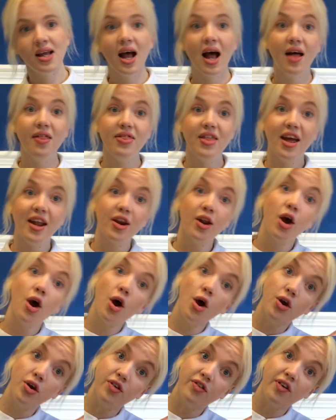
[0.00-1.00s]
and then
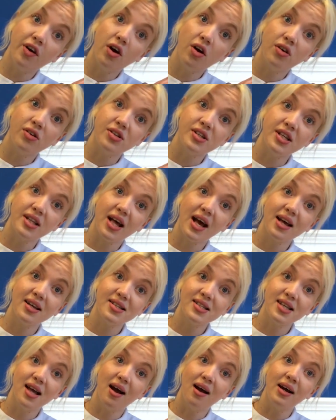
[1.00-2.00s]
over onto that
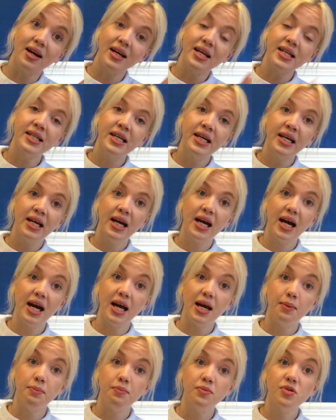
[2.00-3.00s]
side,
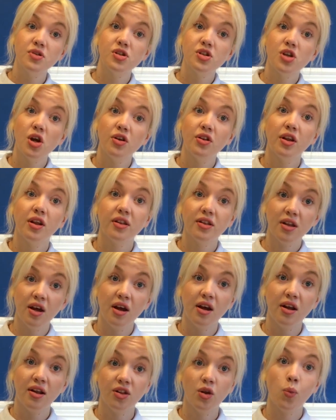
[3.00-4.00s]
so that
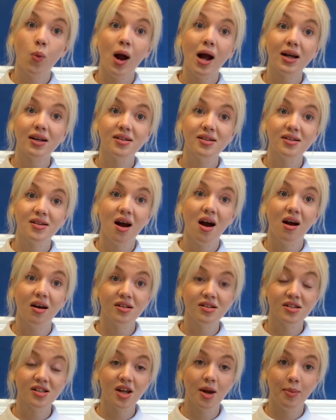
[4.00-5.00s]
the wax
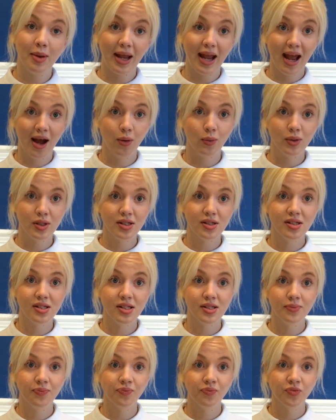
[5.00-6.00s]
starts coming outwards.
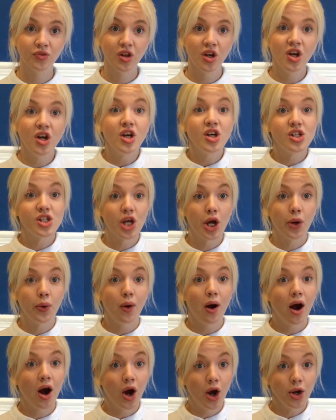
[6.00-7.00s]
So
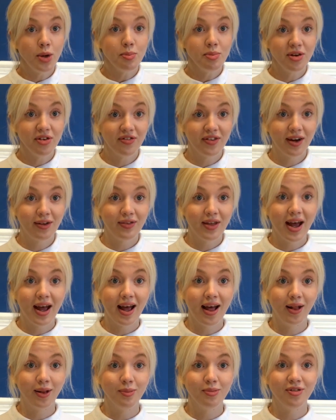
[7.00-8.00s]
I hope you found that
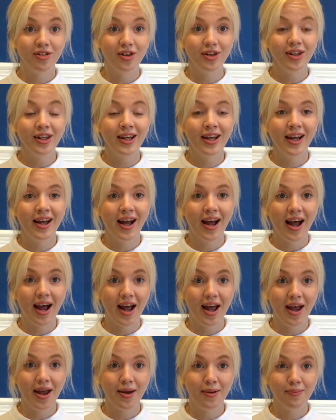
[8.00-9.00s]
helpful.
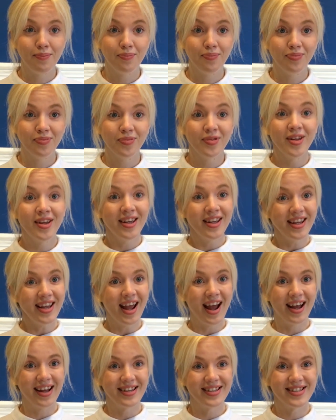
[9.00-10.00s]

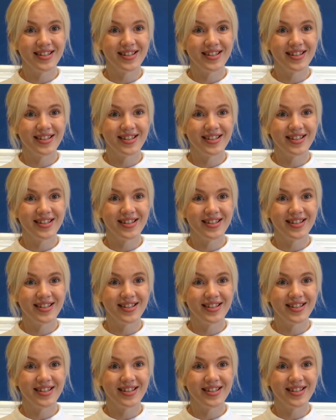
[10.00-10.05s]
Yes,